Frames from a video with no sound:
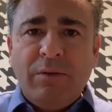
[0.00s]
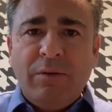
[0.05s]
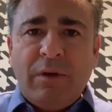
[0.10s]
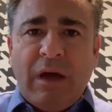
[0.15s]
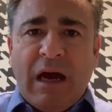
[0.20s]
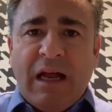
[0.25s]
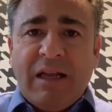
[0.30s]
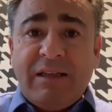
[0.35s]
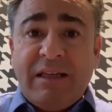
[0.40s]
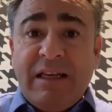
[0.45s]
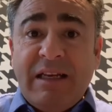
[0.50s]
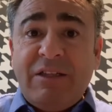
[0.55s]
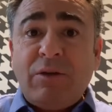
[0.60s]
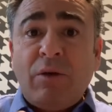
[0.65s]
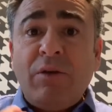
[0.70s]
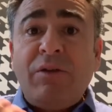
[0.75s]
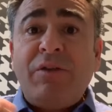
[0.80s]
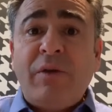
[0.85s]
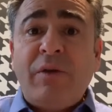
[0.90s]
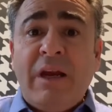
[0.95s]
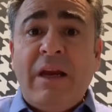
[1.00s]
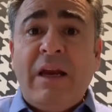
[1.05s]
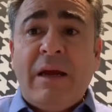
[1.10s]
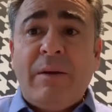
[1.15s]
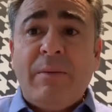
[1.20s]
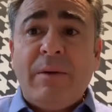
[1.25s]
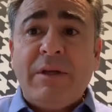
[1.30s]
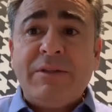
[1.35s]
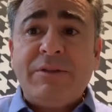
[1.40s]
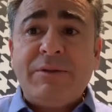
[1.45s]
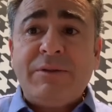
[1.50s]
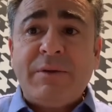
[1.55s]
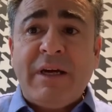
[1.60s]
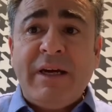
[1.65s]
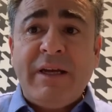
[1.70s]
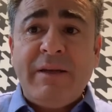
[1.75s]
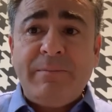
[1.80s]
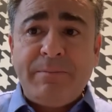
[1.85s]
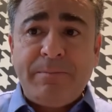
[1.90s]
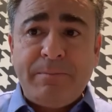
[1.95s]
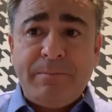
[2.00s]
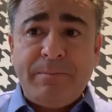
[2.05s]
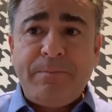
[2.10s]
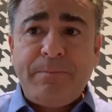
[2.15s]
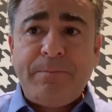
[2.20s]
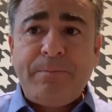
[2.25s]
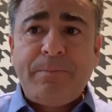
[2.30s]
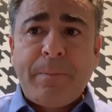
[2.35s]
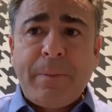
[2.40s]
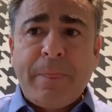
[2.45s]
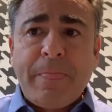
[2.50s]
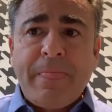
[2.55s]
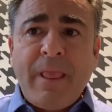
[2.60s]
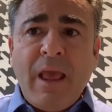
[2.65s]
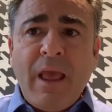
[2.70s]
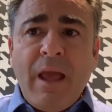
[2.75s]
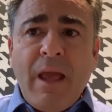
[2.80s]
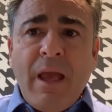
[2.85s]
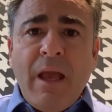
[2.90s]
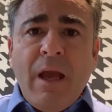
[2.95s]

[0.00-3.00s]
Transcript: at least all three levels, right? Yeah. If